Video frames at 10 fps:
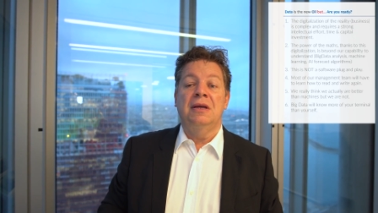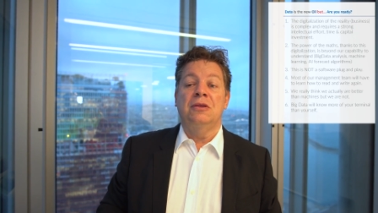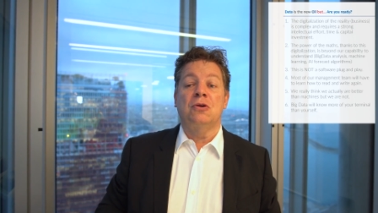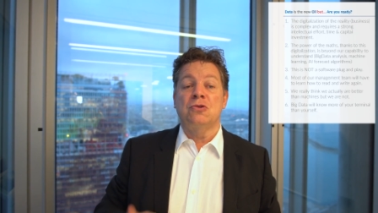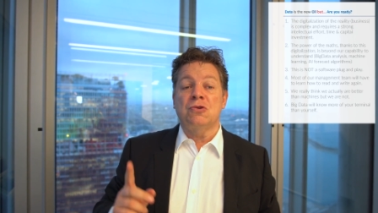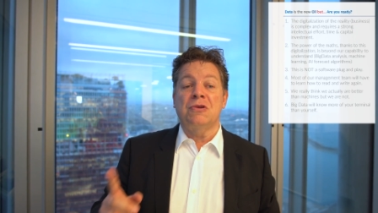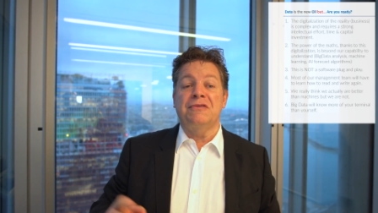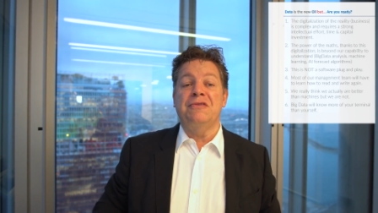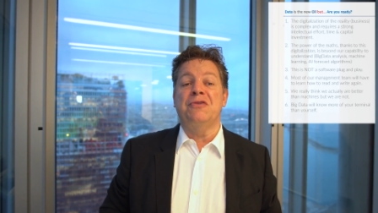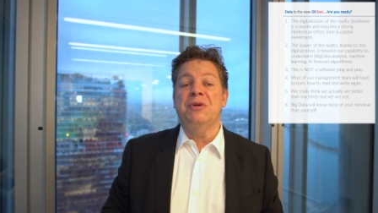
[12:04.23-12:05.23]
The control of
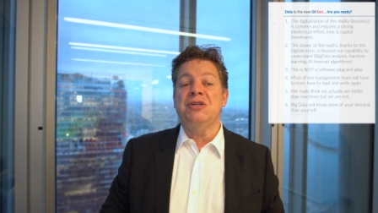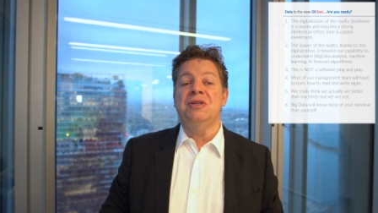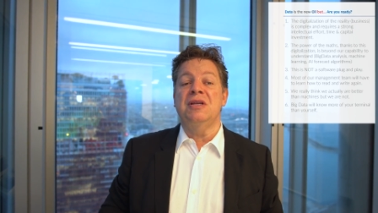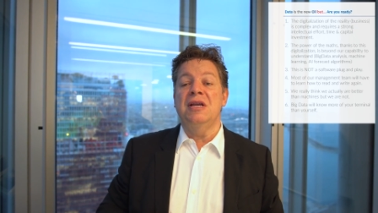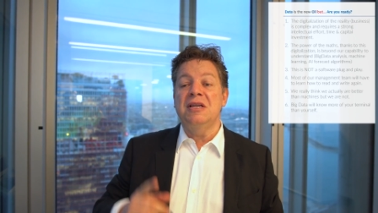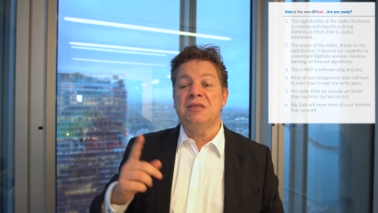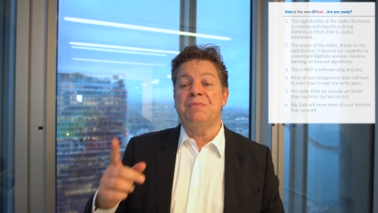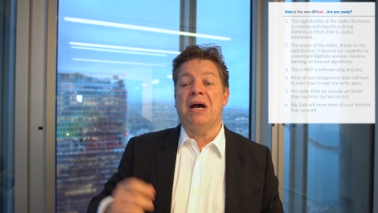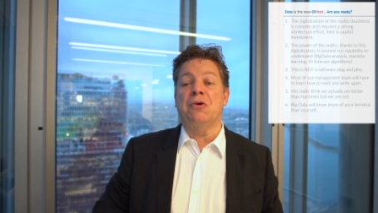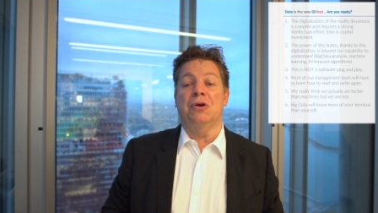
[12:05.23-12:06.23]
information is
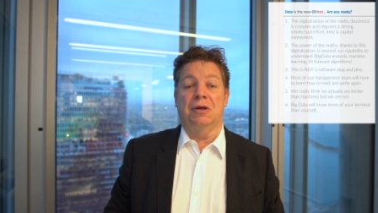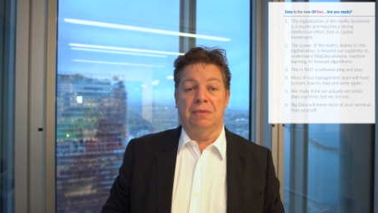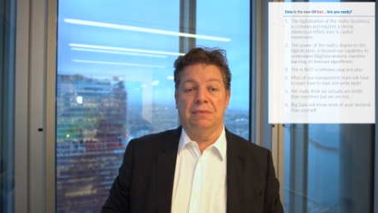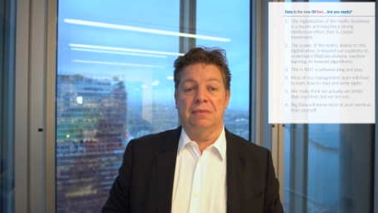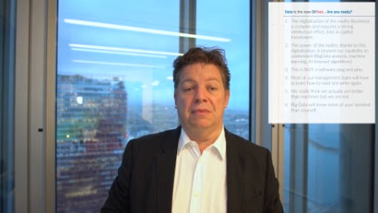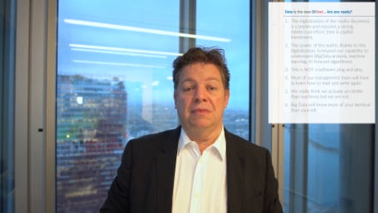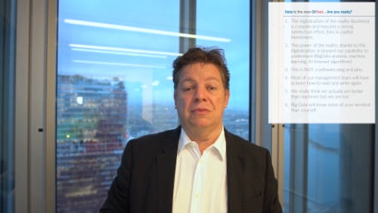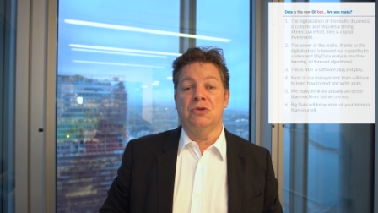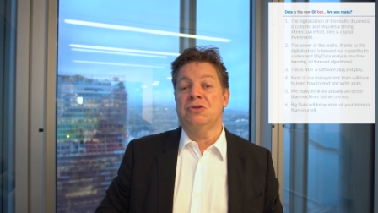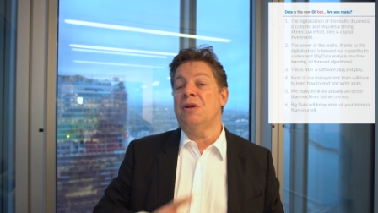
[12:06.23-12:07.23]
power.
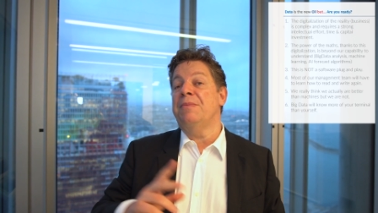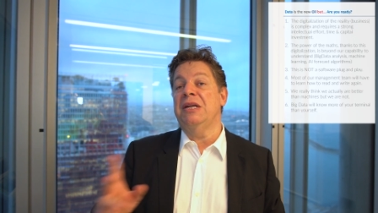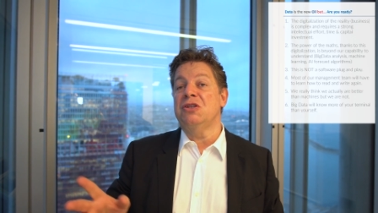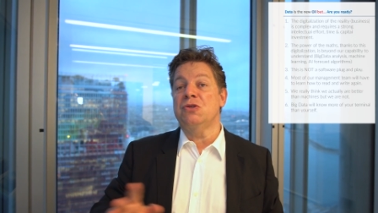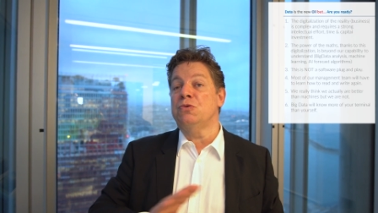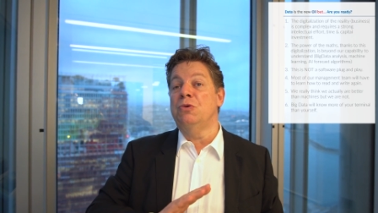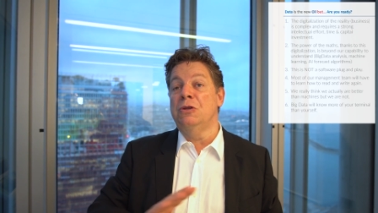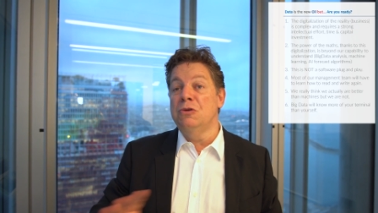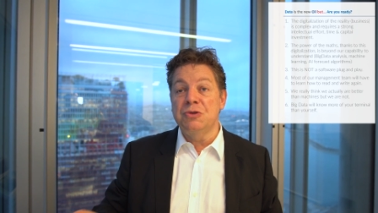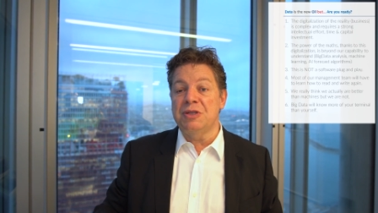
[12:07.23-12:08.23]
So some managers will
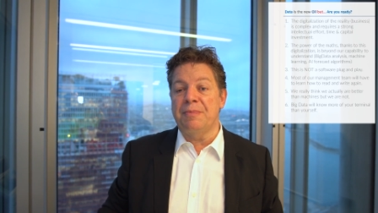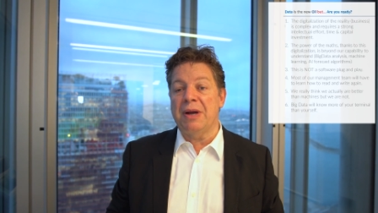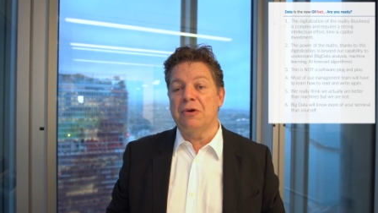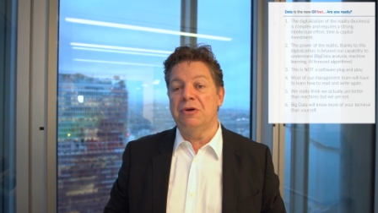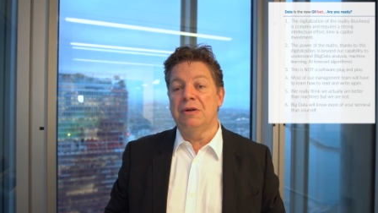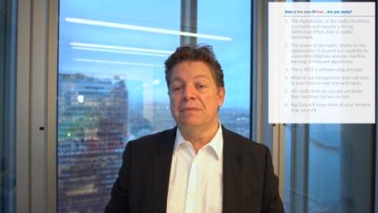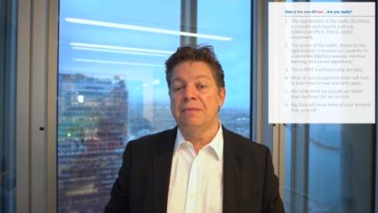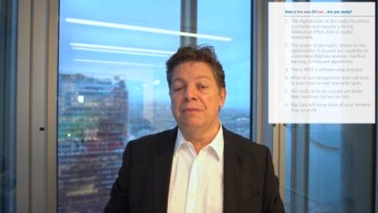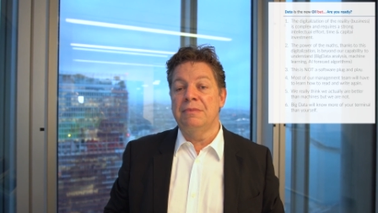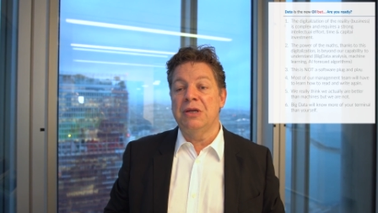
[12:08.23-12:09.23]
lose their power
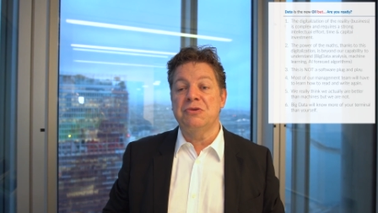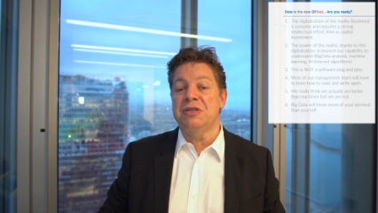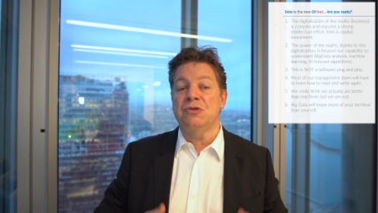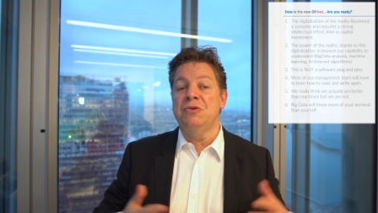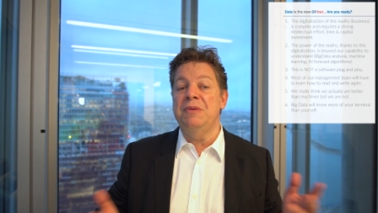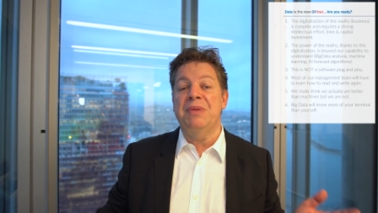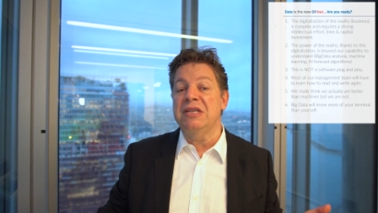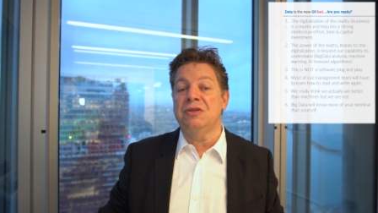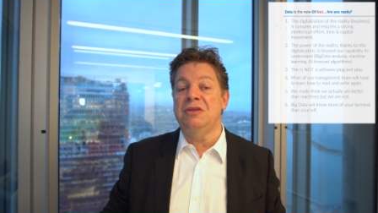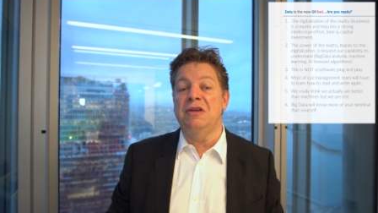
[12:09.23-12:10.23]
because it's only
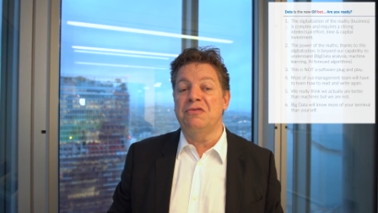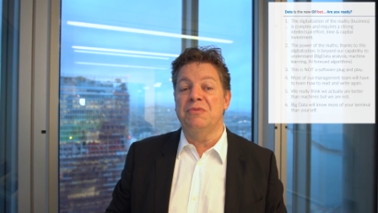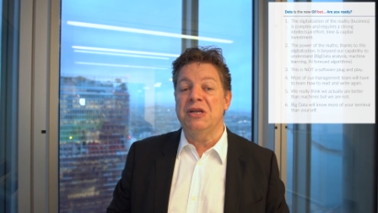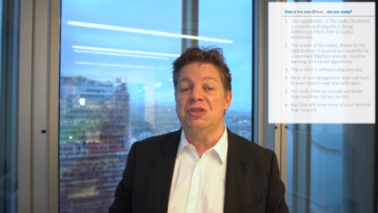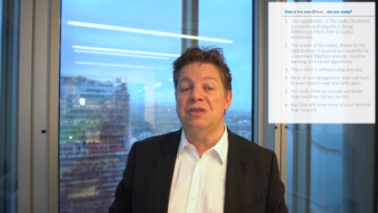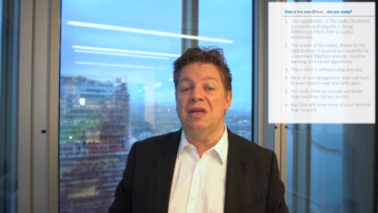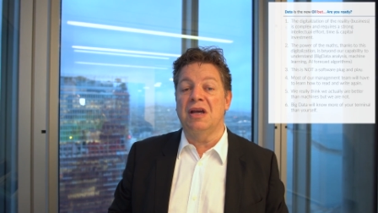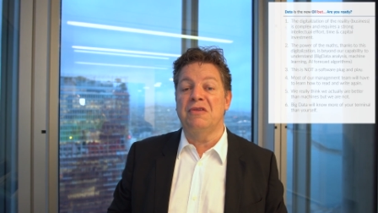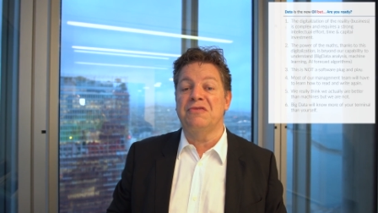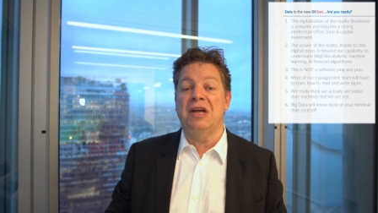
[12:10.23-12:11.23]
based on the information they
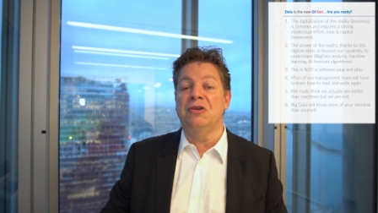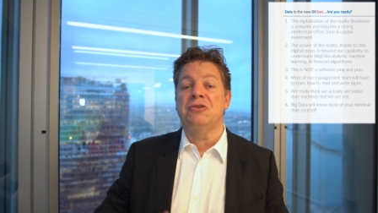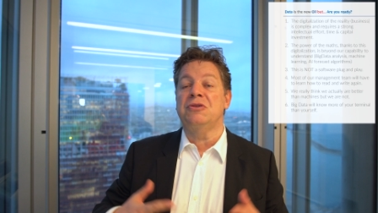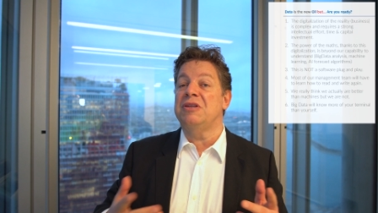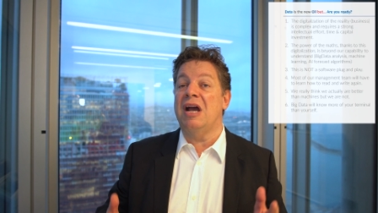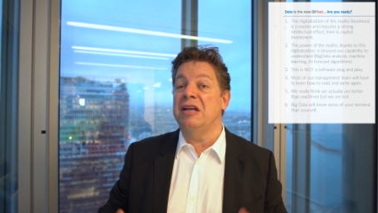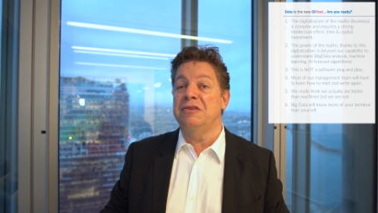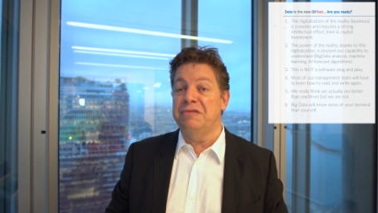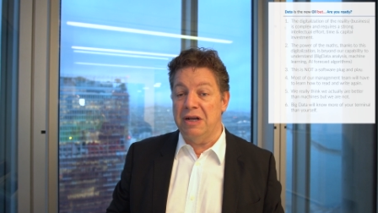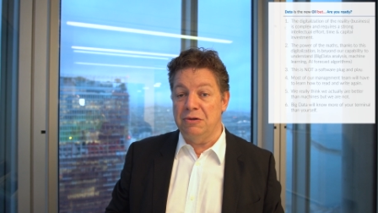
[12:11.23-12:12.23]
have and not on their
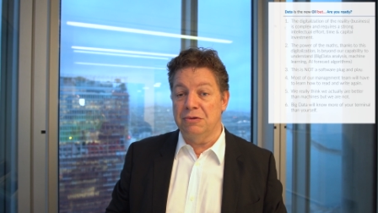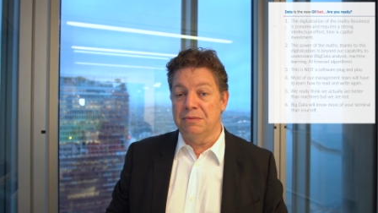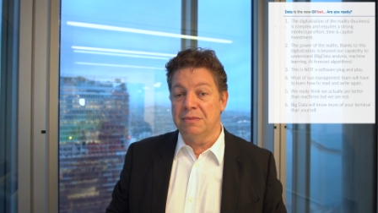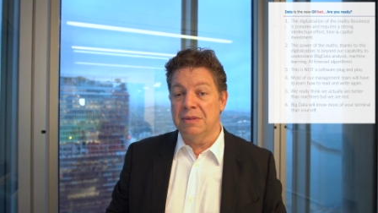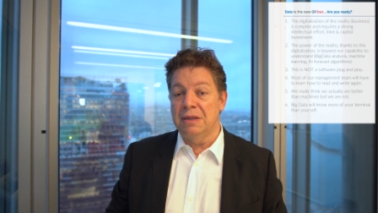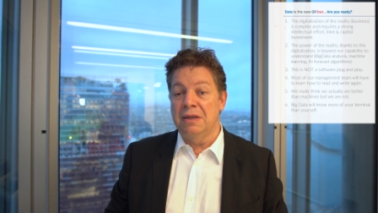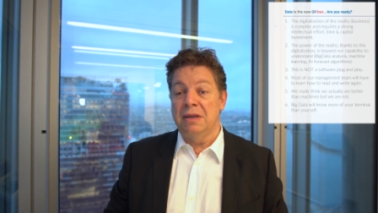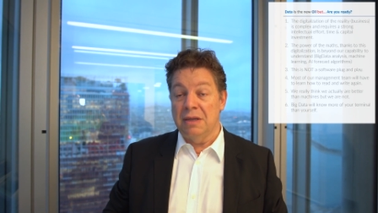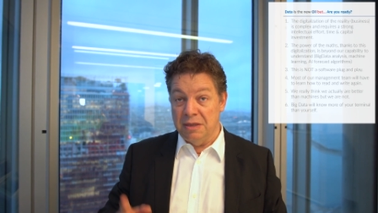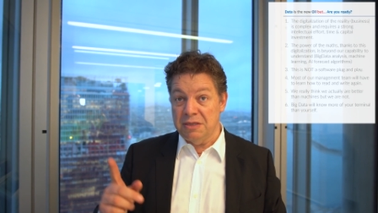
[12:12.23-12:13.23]
added value.
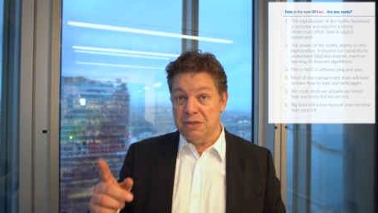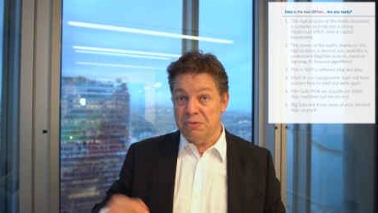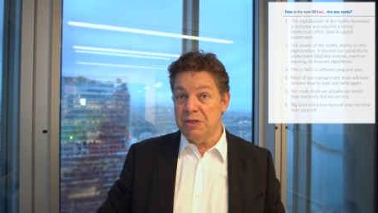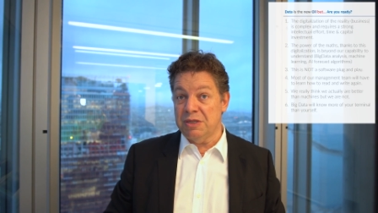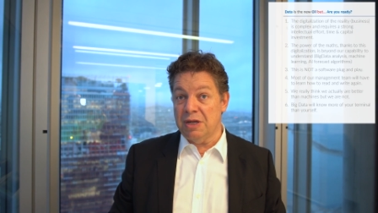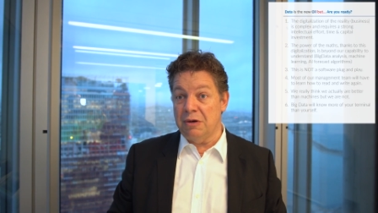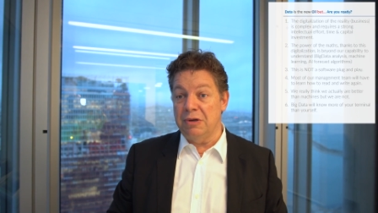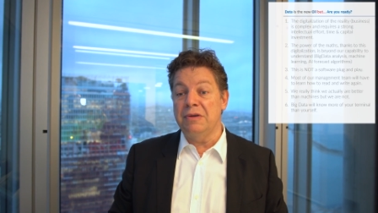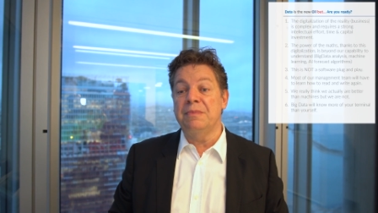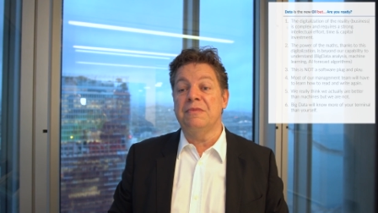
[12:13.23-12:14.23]
And this is really
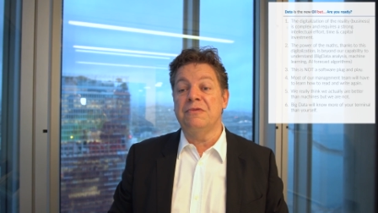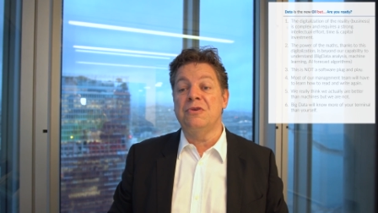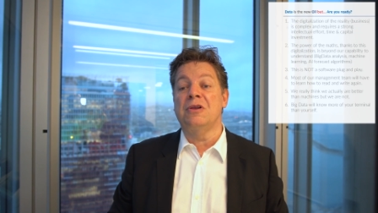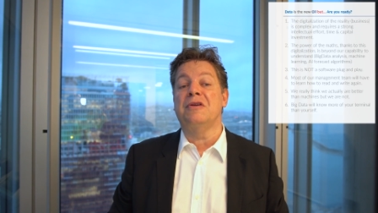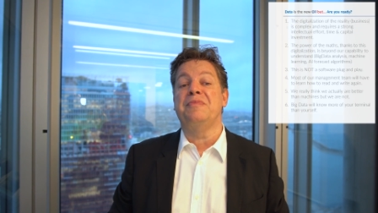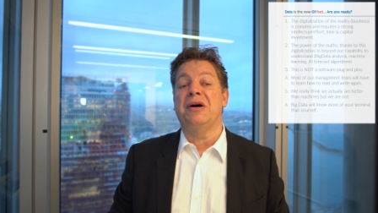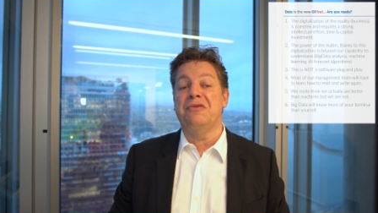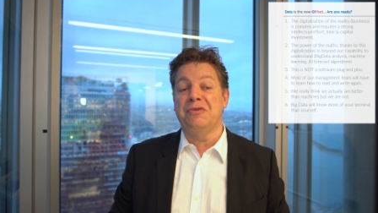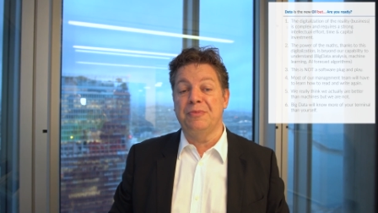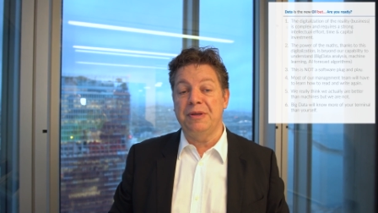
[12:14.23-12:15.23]
scary for a lot of
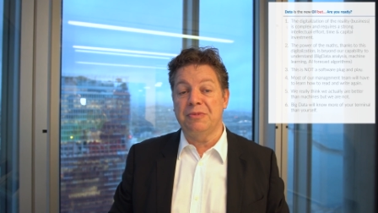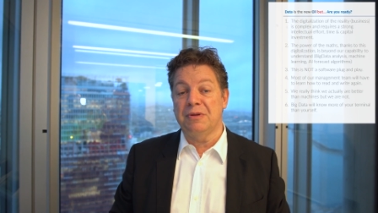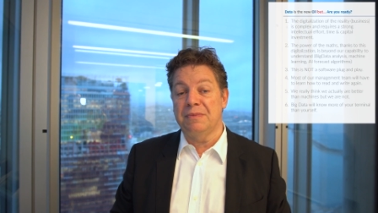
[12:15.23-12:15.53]
powerful people.